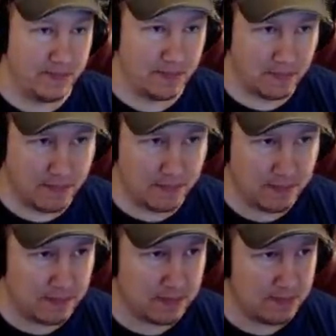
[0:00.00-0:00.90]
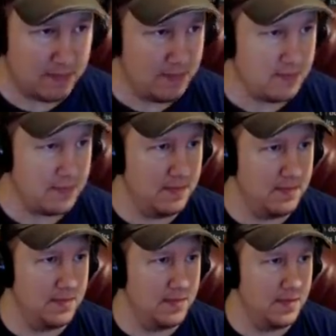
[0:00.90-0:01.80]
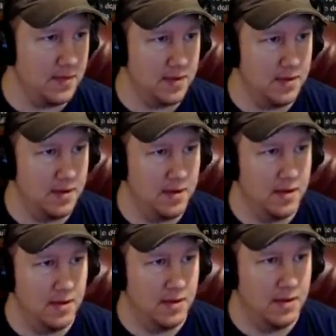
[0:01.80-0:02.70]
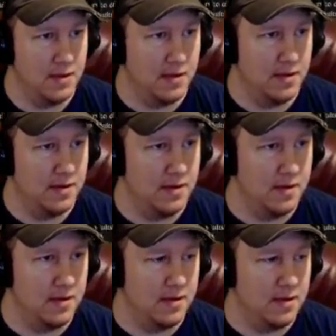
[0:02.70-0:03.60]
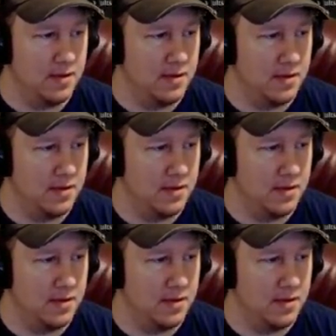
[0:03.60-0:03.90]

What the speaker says: Nobody speaks.